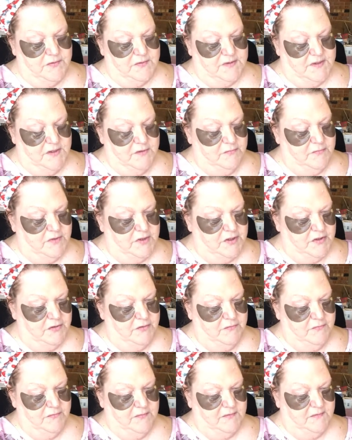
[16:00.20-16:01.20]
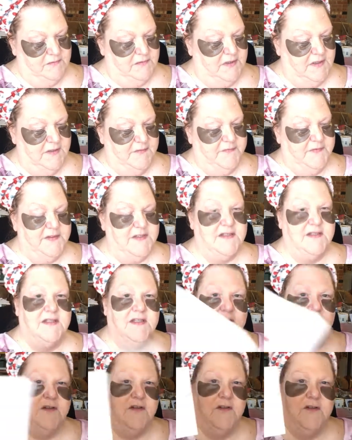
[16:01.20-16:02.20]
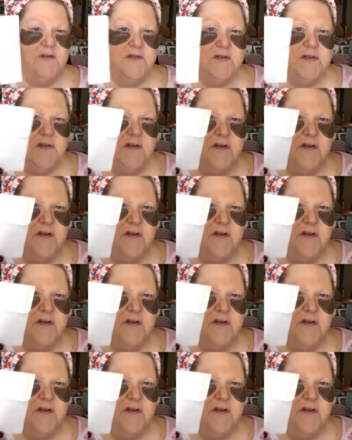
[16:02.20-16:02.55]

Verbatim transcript: So cute. Love the stickers.